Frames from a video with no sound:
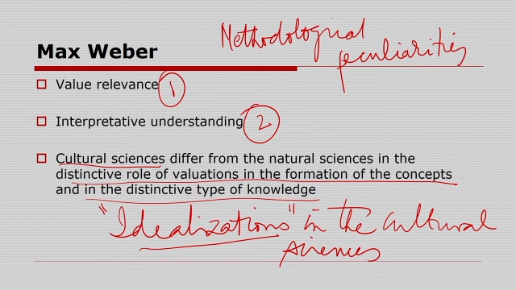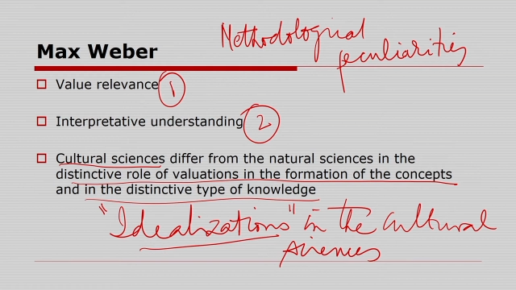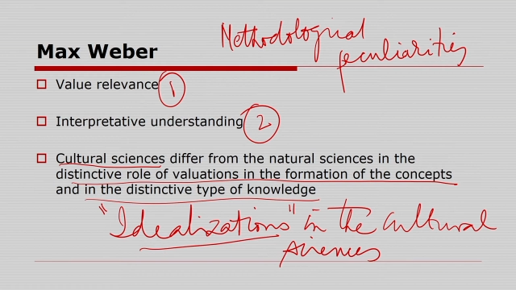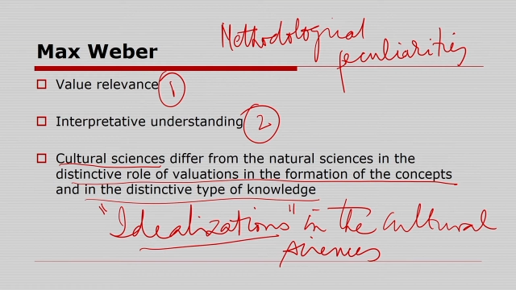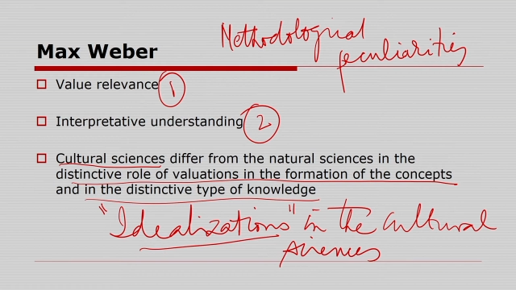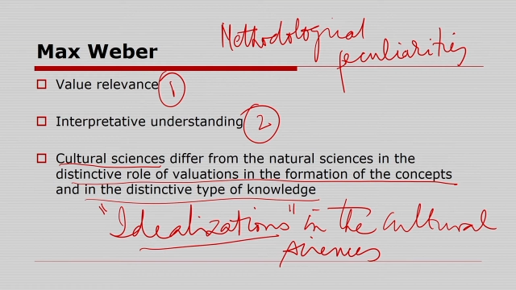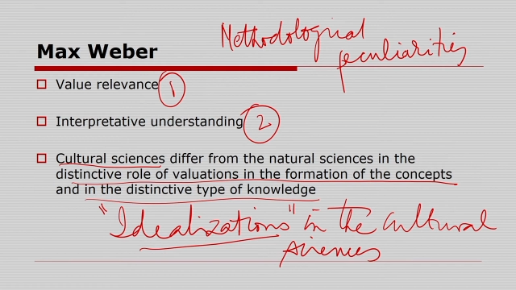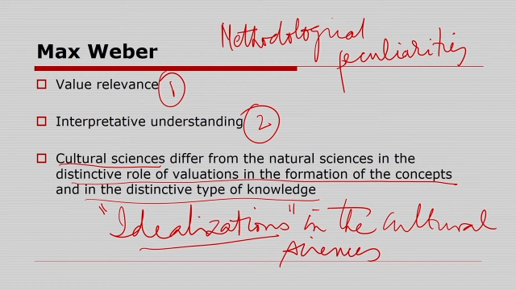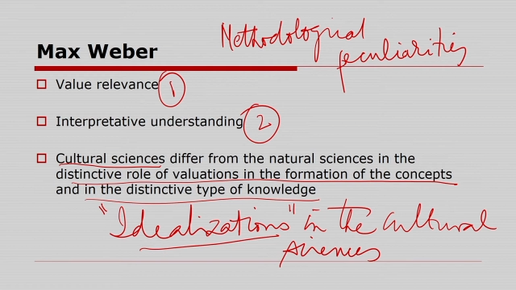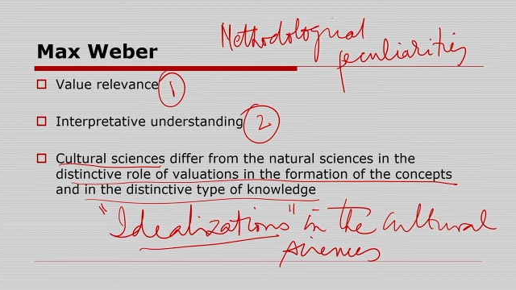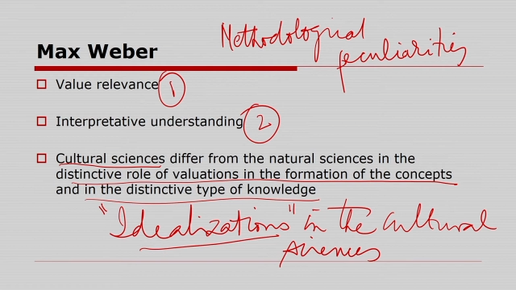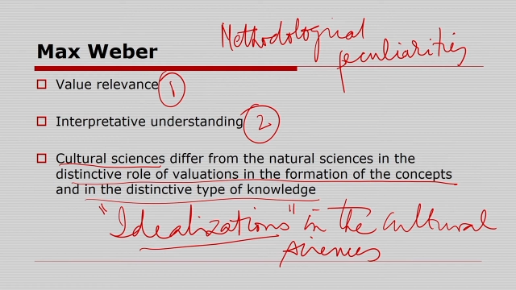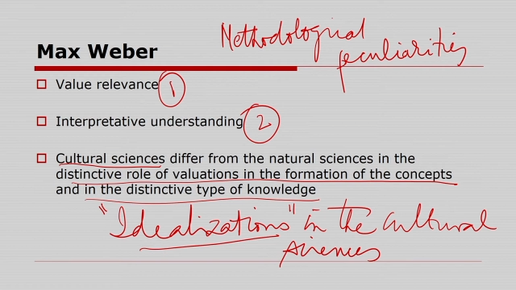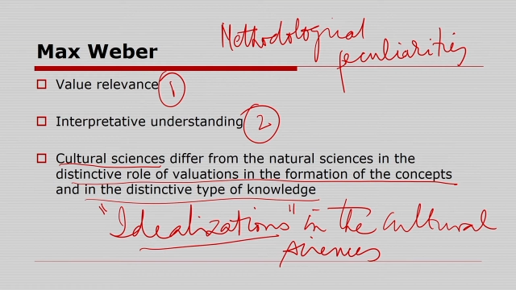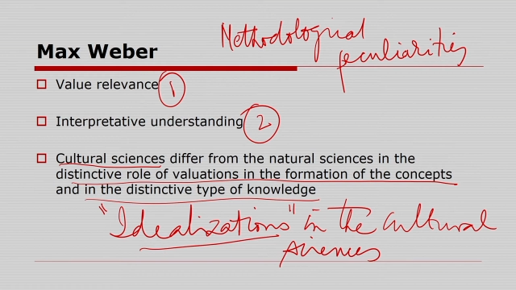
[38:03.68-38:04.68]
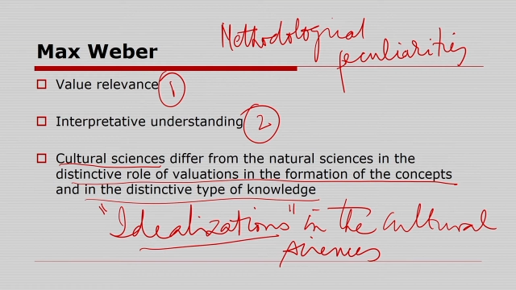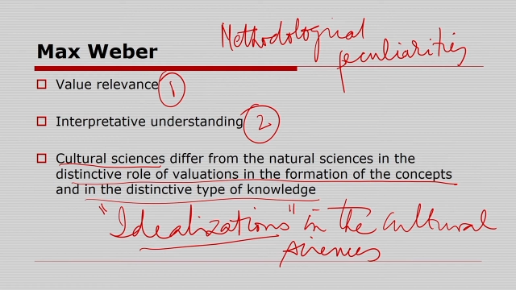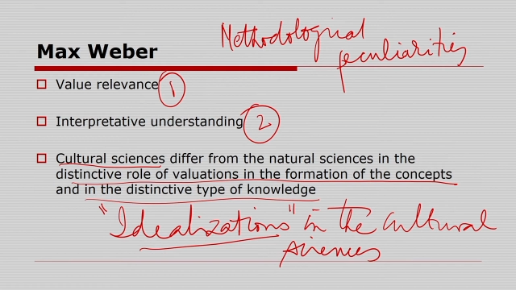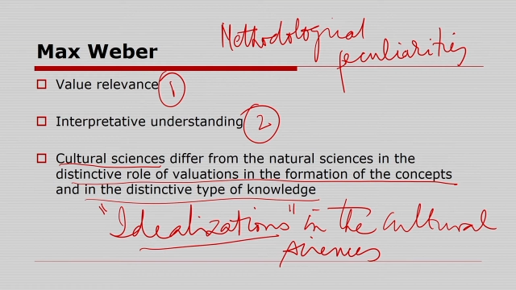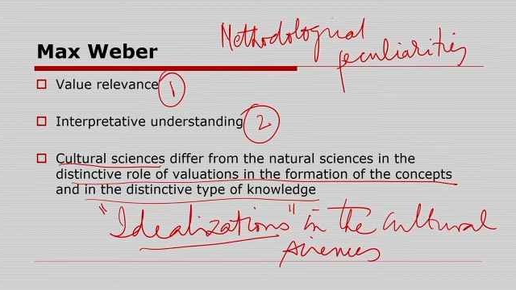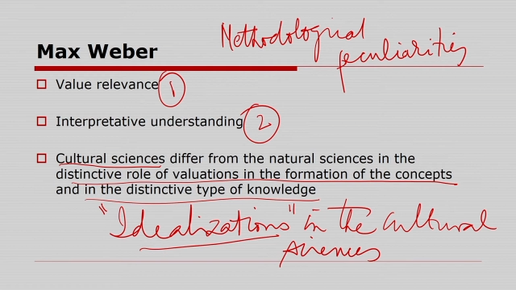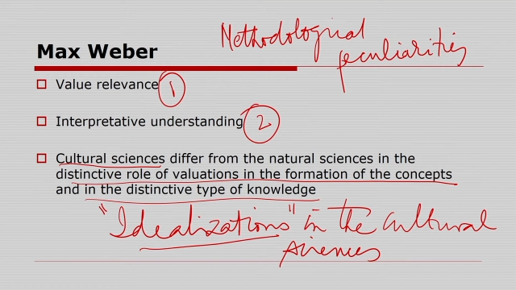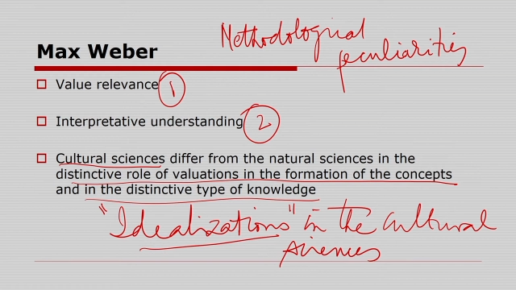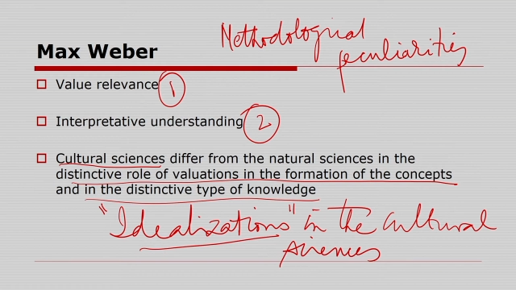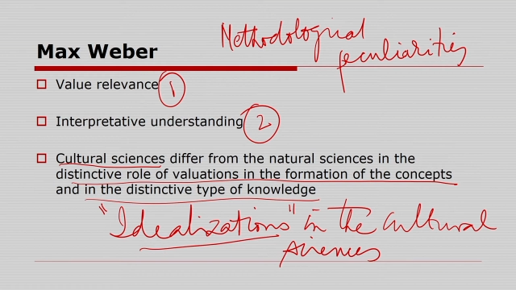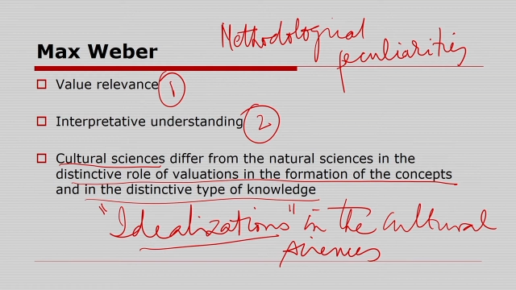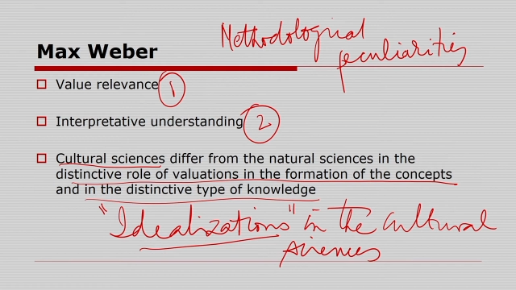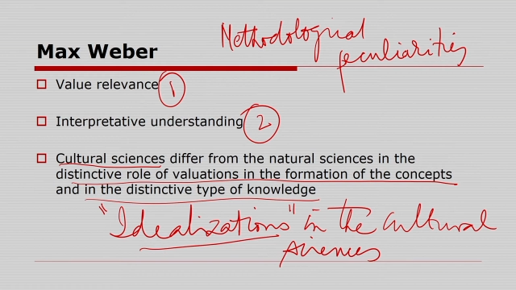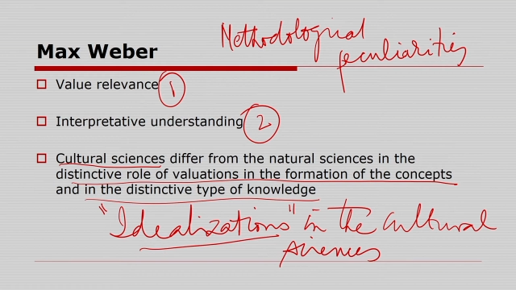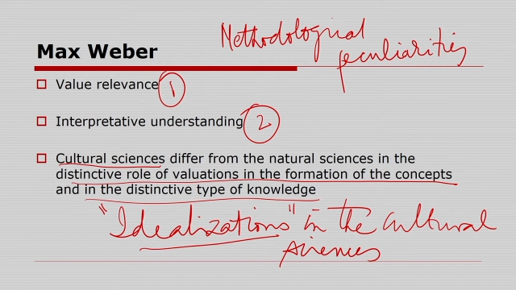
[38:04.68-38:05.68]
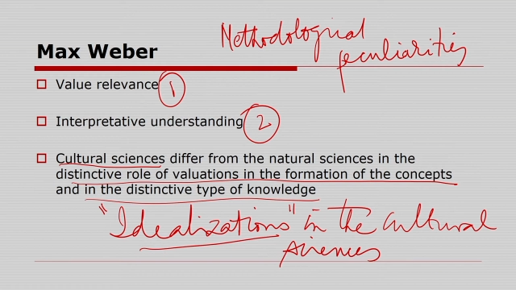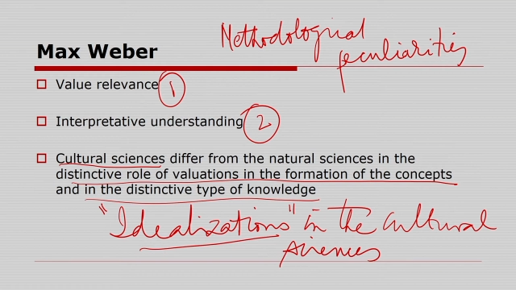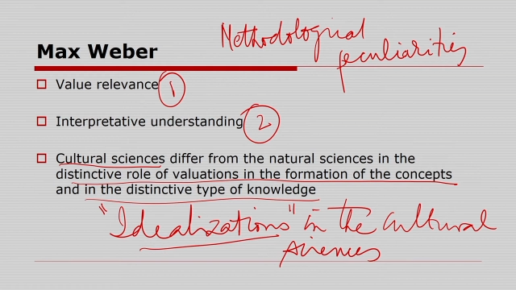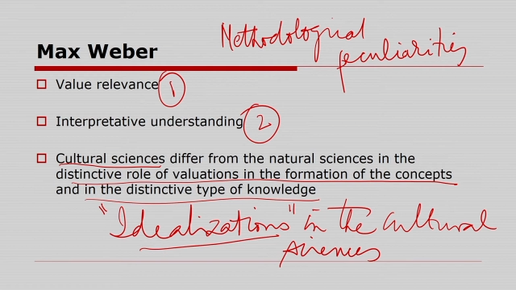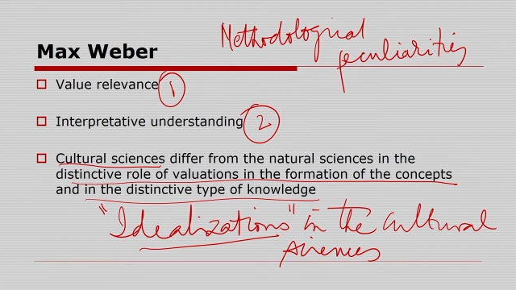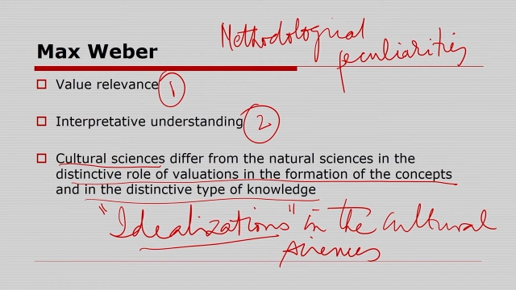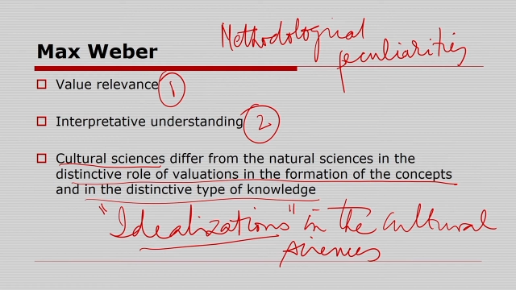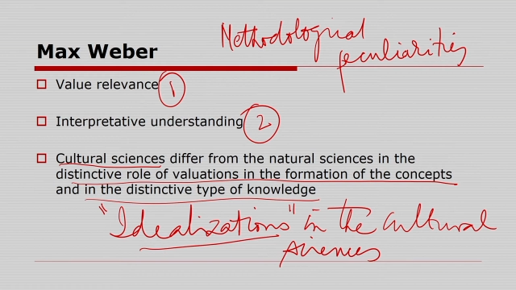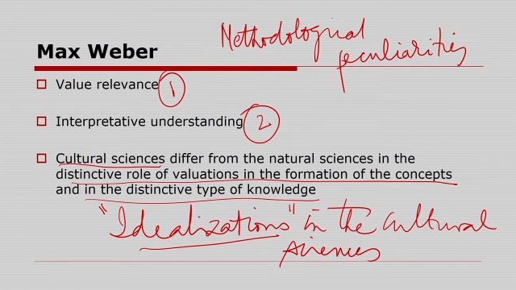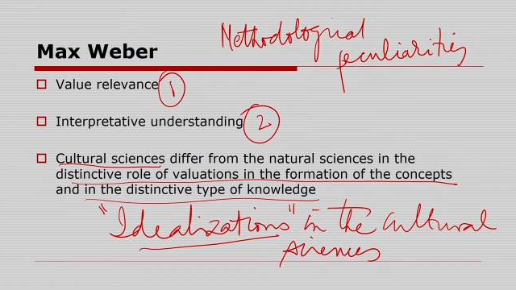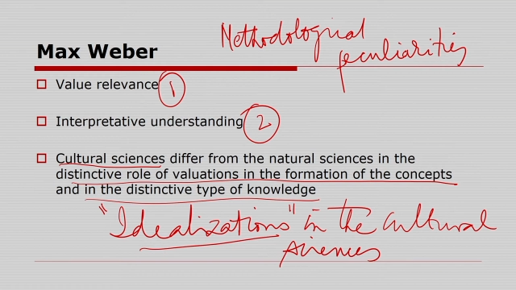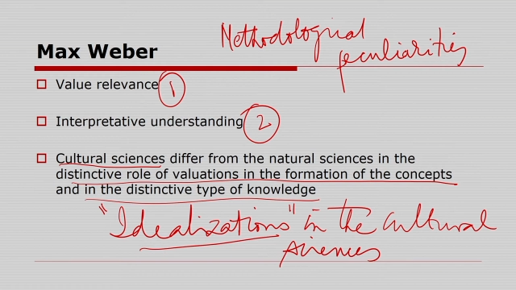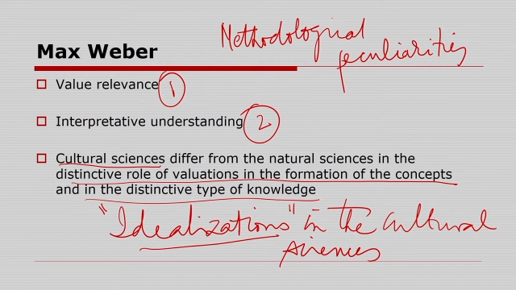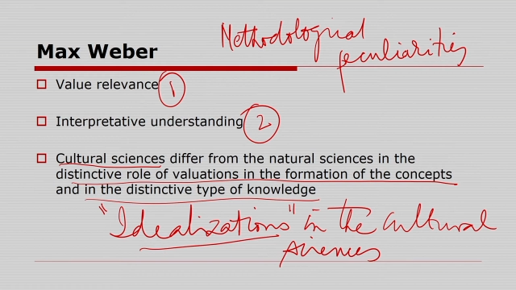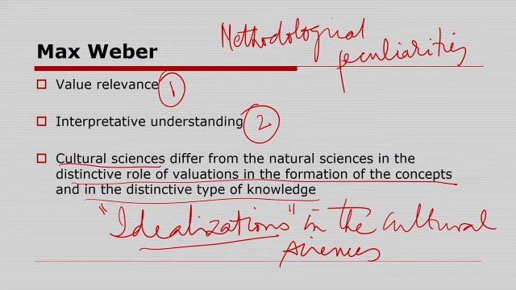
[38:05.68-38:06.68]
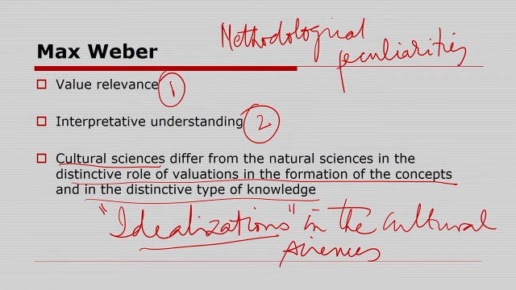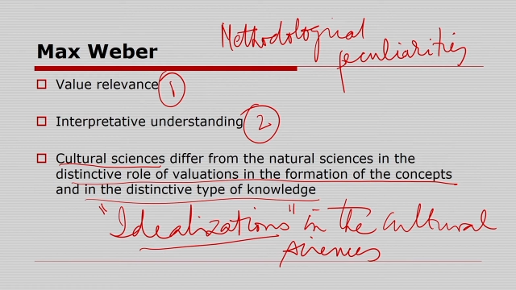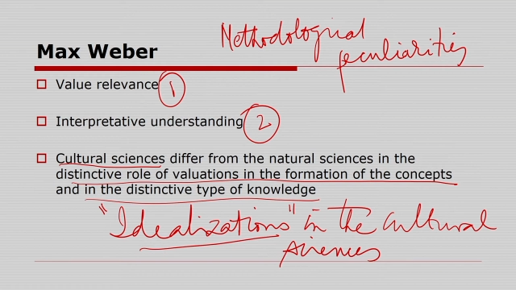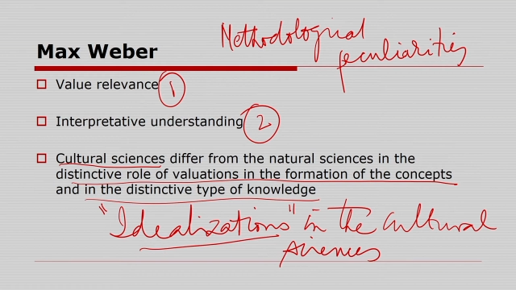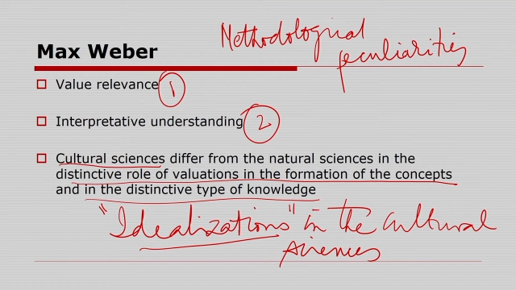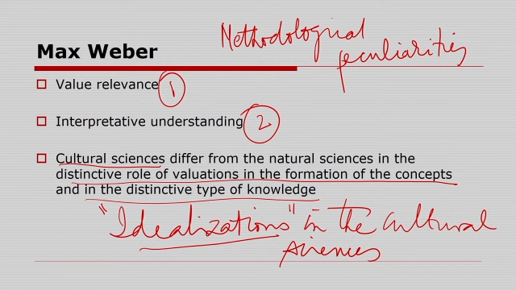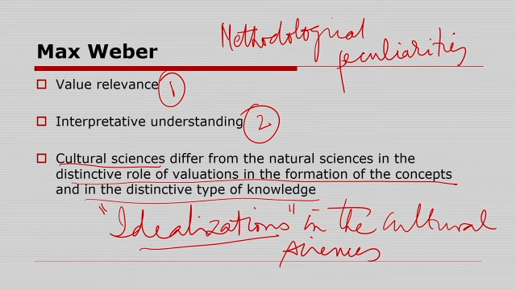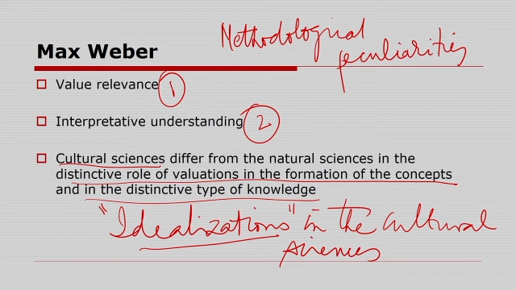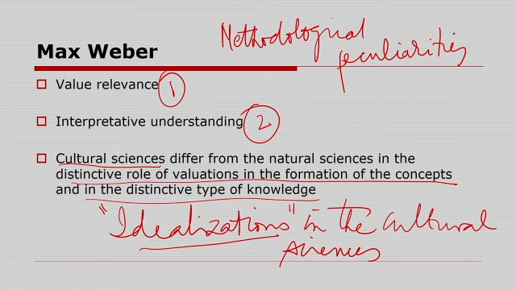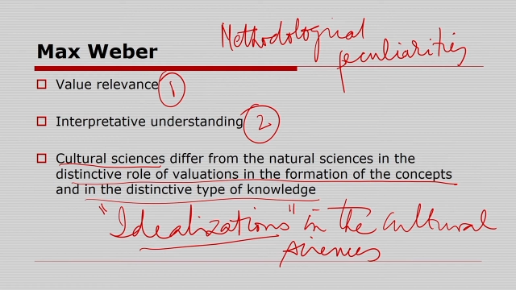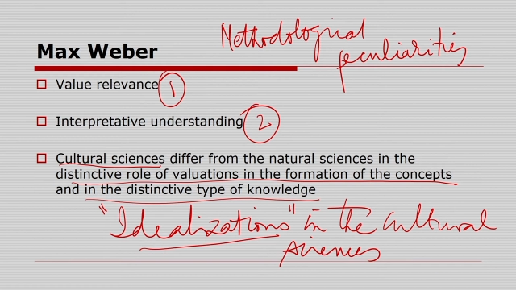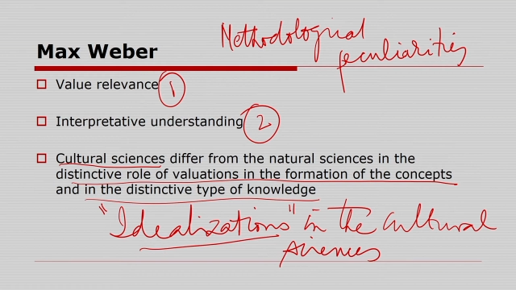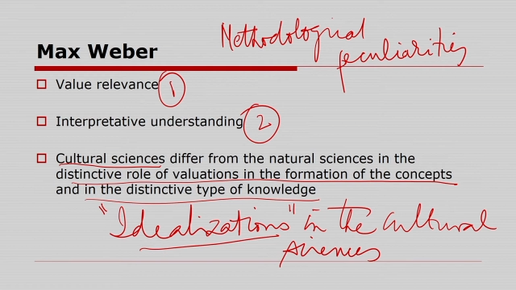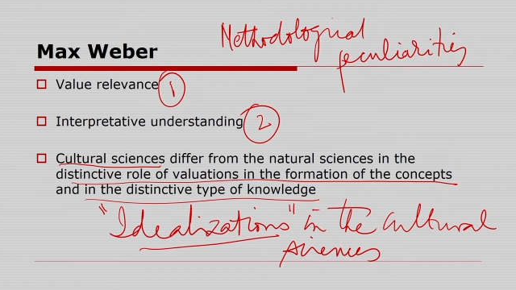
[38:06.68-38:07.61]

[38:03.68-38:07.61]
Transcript: Nobody's mouth can be seen.